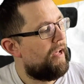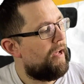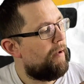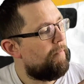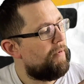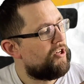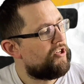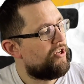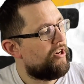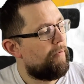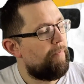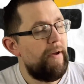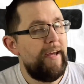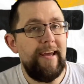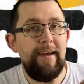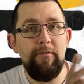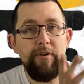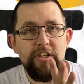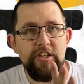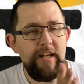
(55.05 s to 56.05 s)
mission up
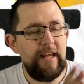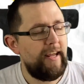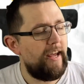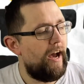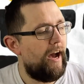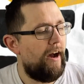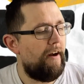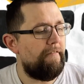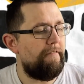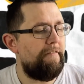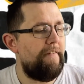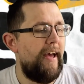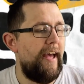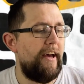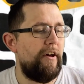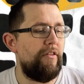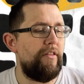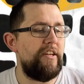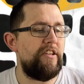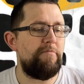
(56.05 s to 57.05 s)
here, which they can't
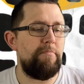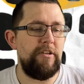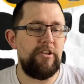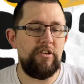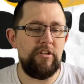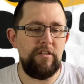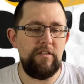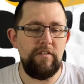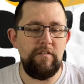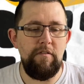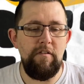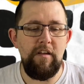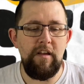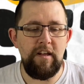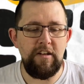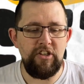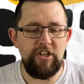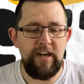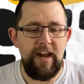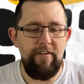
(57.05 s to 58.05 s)
fail. This mission,
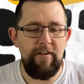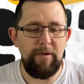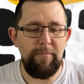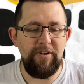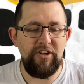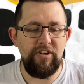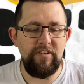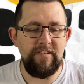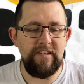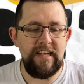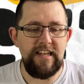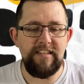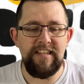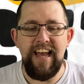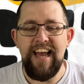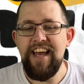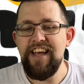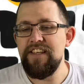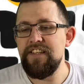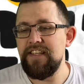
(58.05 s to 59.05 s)
generic mission, says,
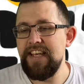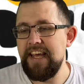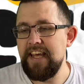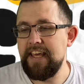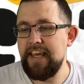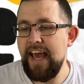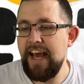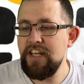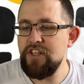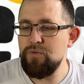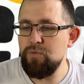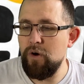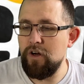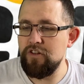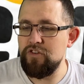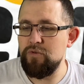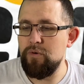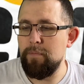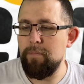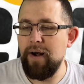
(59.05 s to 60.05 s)
say guess
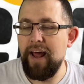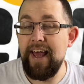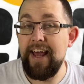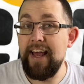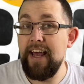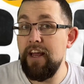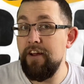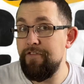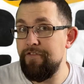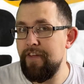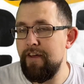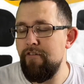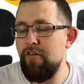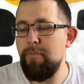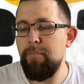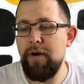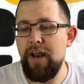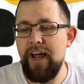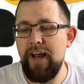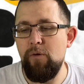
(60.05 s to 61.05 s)
what to a player. If they
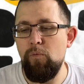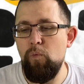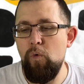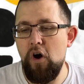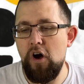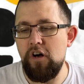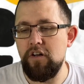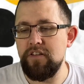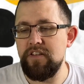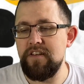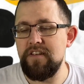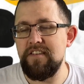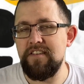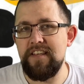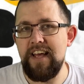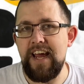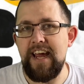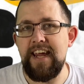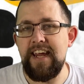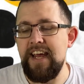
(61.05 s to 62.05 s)
reply what,
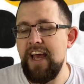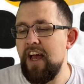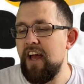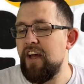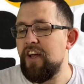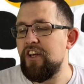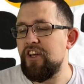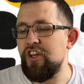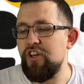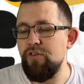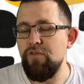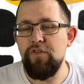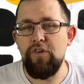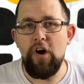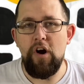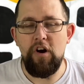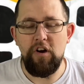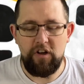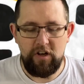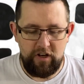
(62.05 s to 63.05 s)
say you
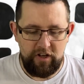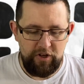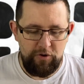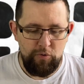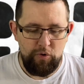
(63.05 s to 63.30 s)
got.